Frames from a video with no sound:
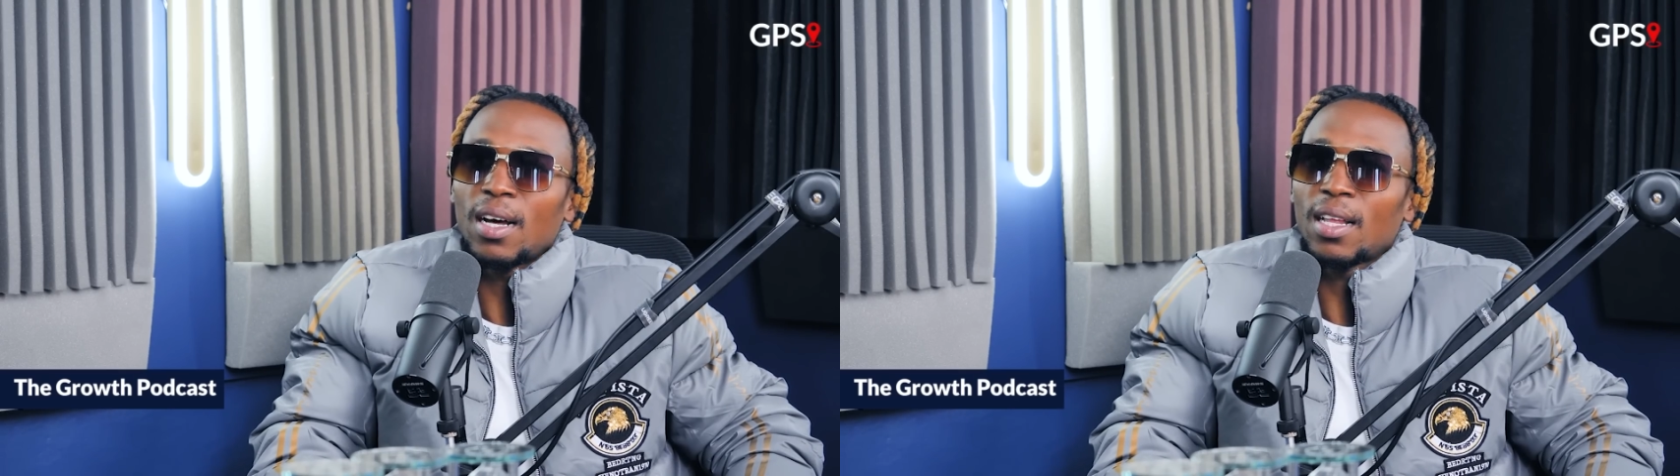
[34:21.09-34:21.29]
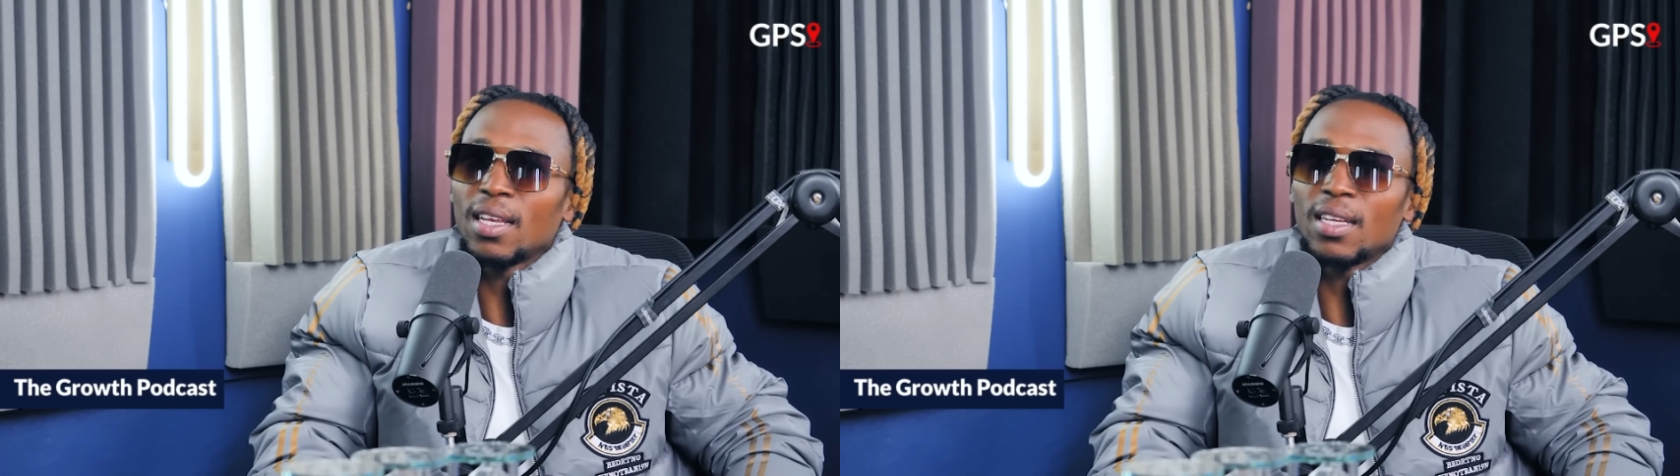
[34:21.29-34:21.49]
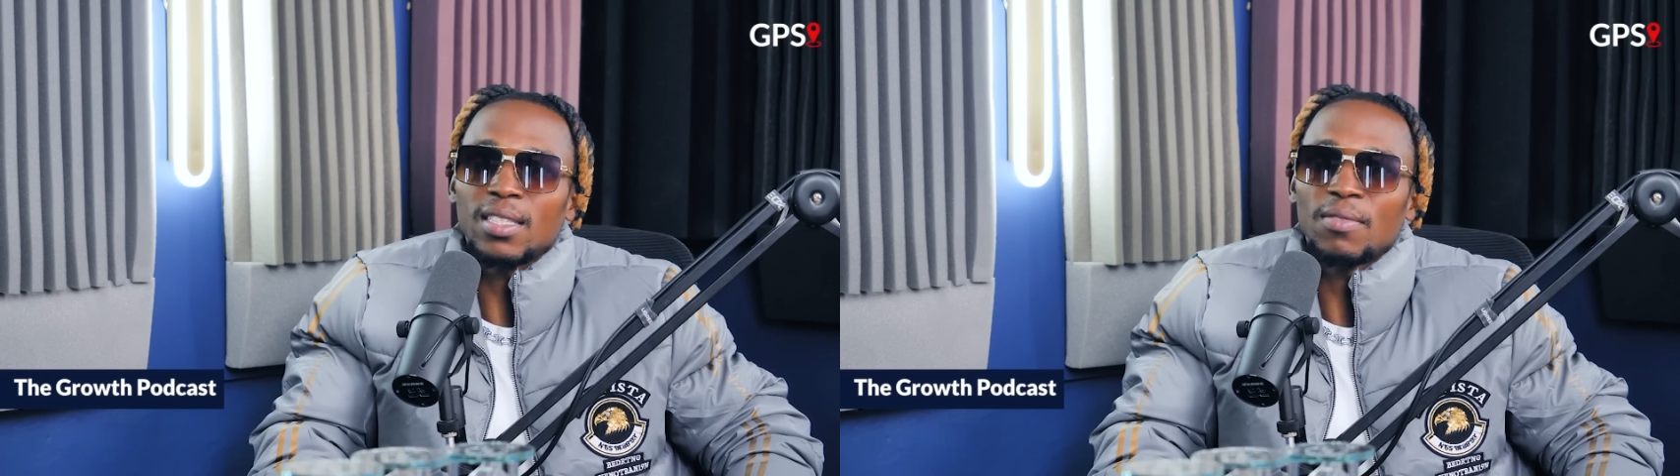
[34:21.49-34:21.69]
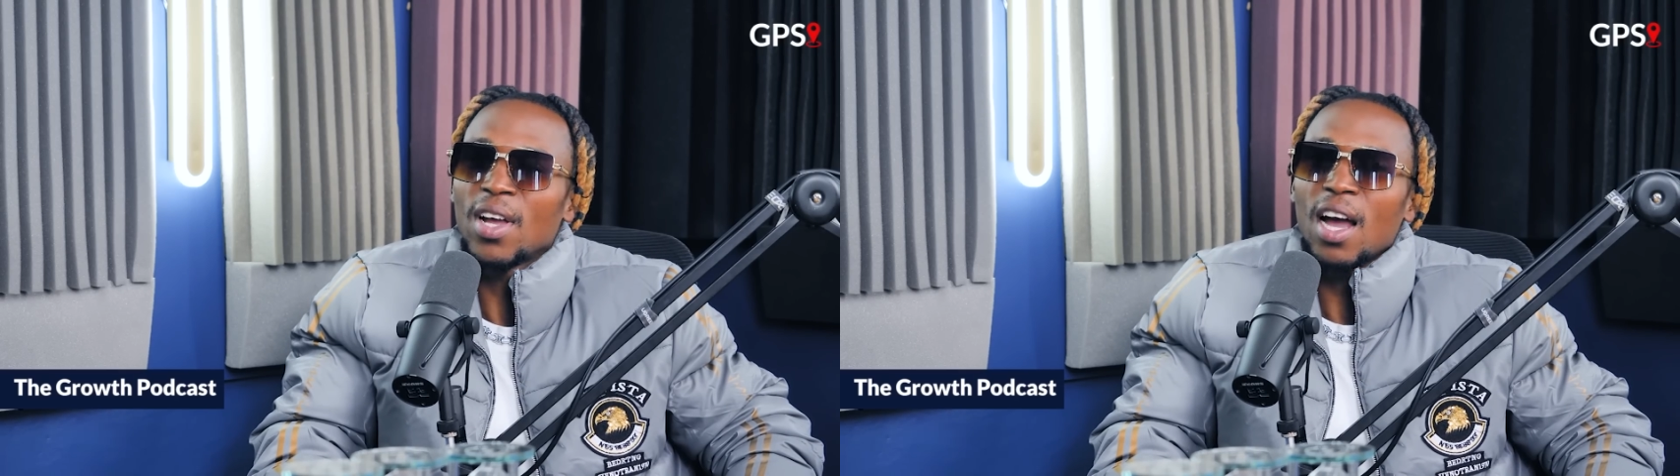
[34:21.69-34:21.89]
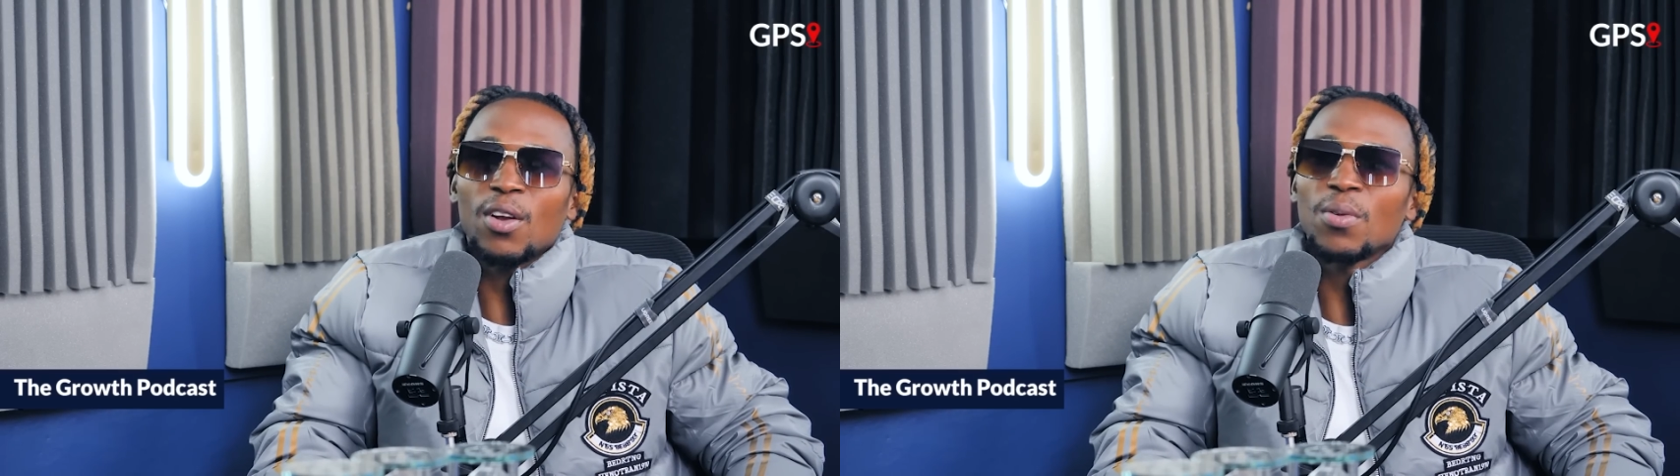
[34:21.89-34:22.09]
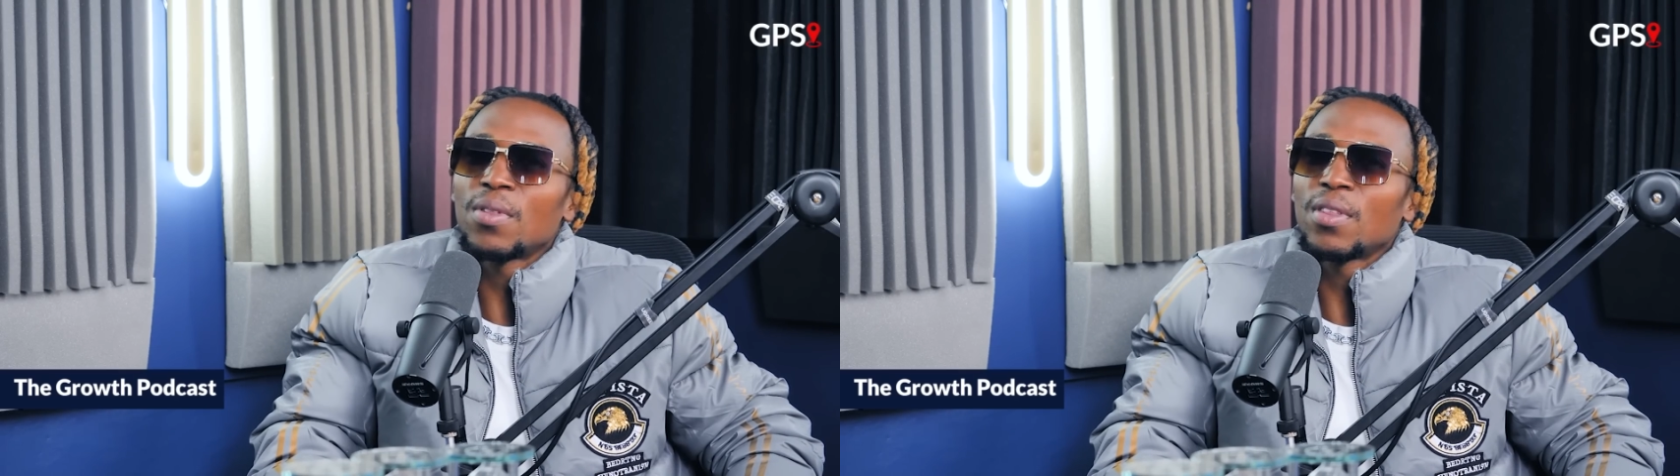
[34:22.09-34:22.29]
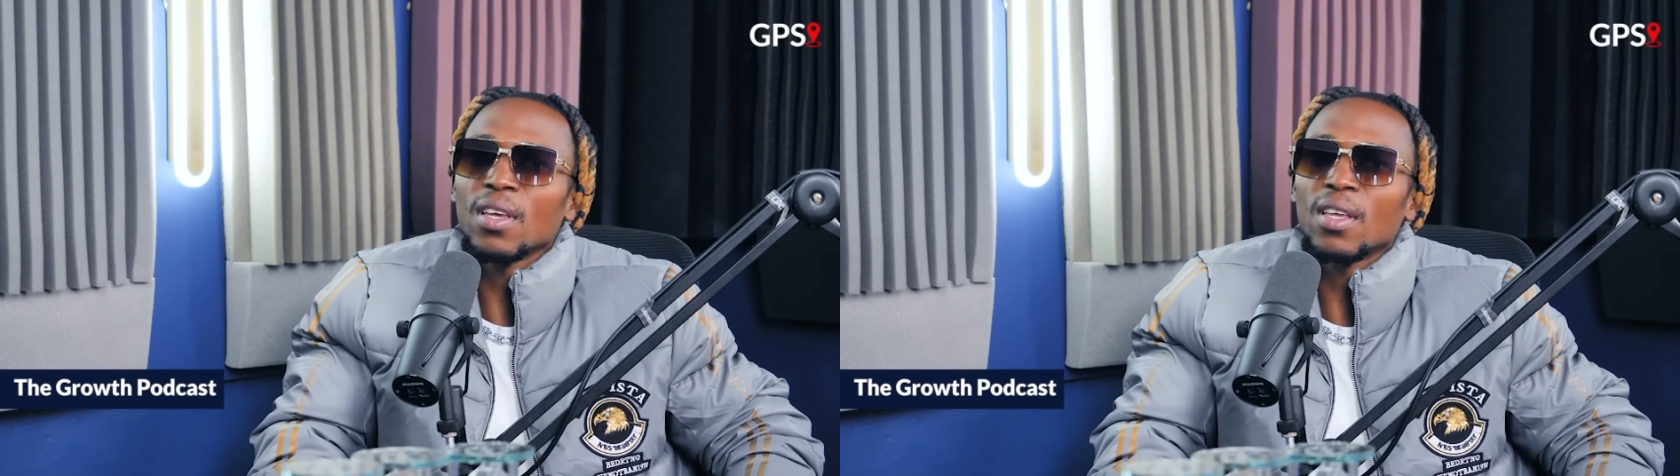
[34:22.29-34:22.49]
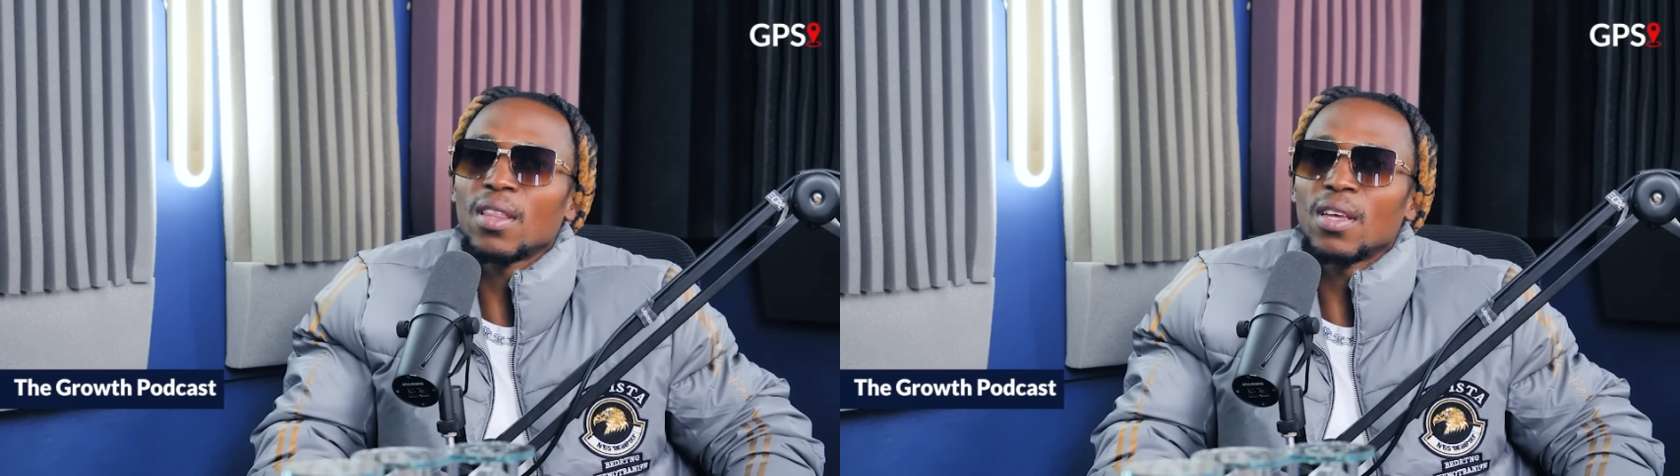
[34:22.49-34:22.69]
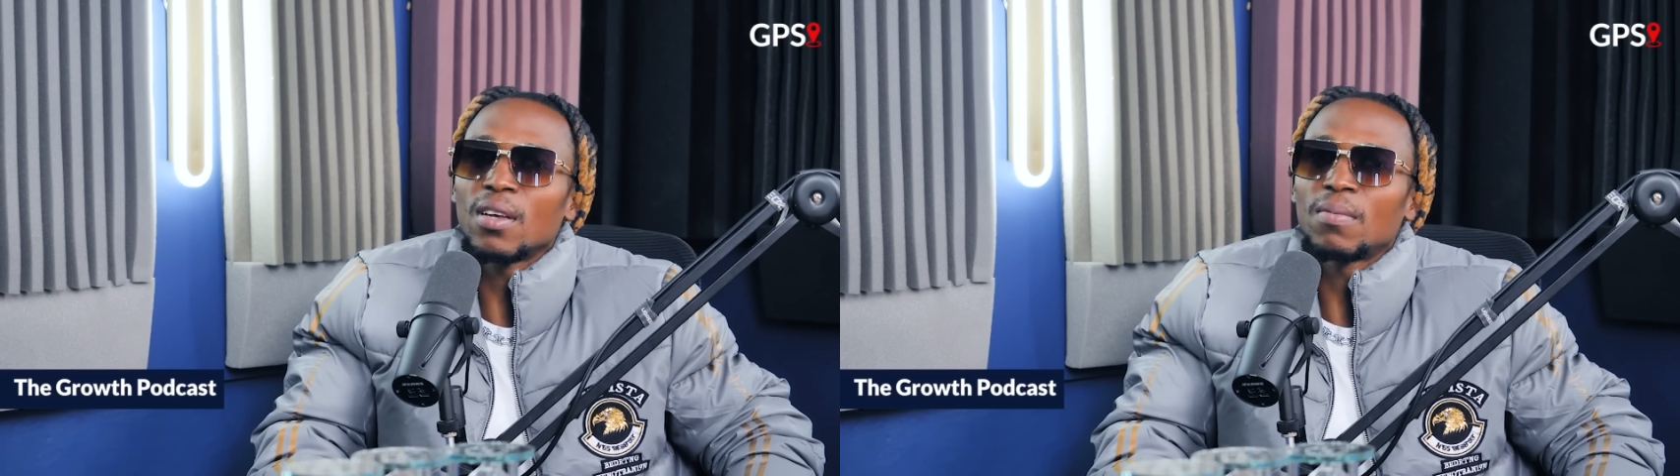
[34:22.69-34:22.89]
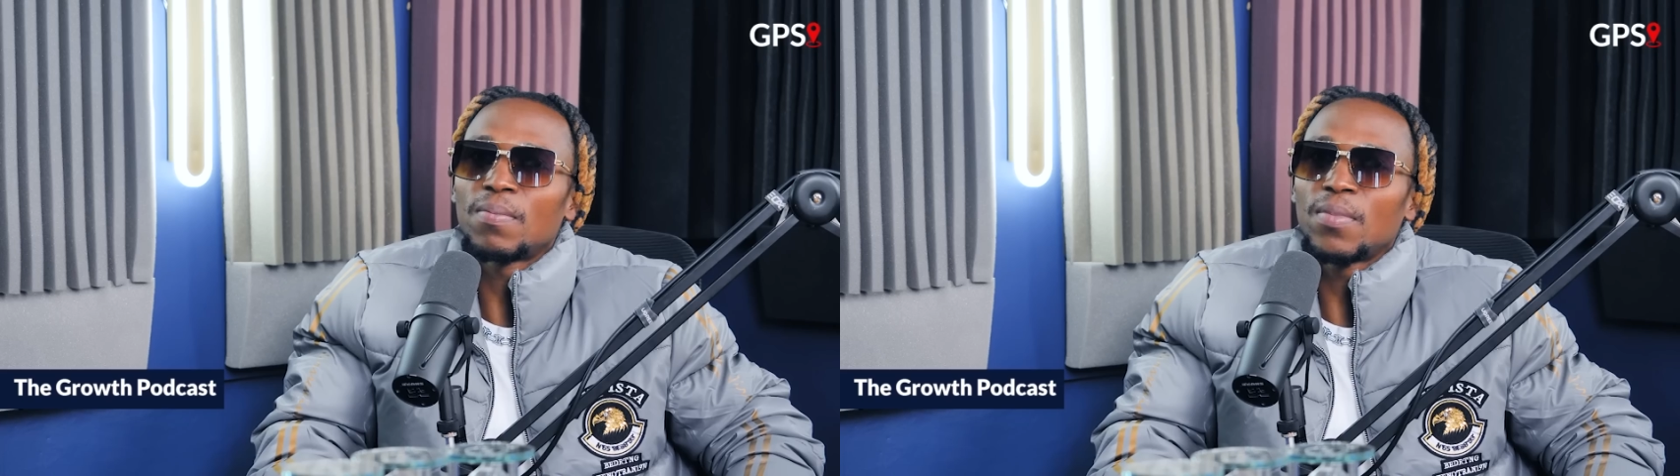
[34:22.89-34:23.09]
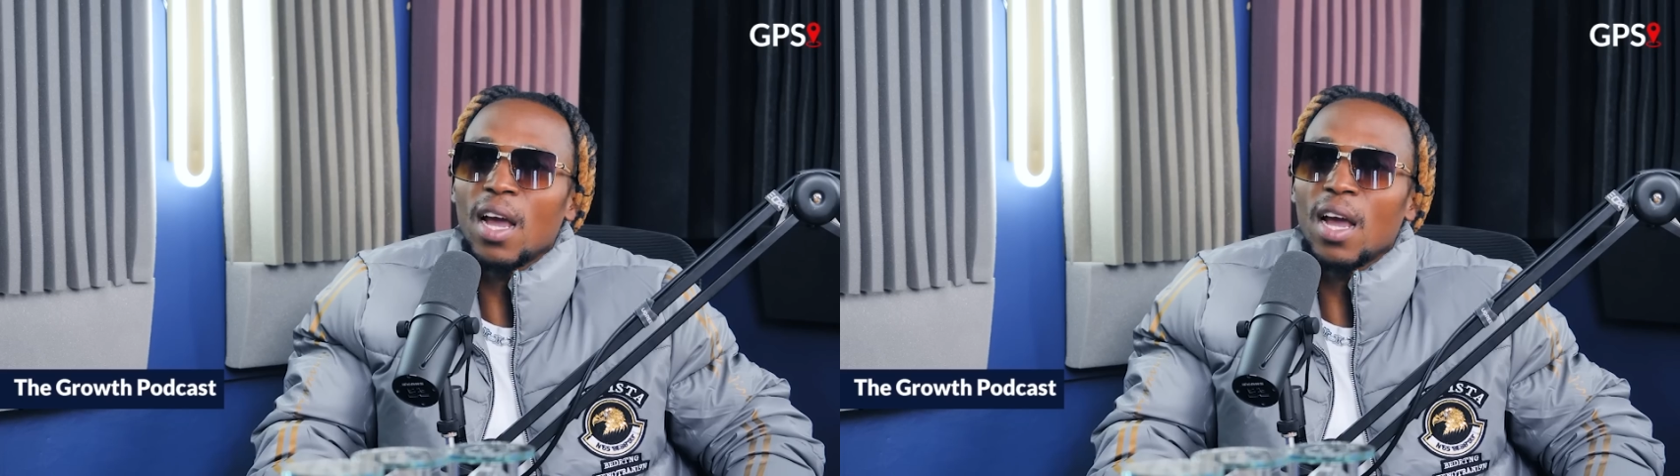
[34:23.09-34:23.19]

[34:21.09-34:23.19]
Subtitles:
I don't think there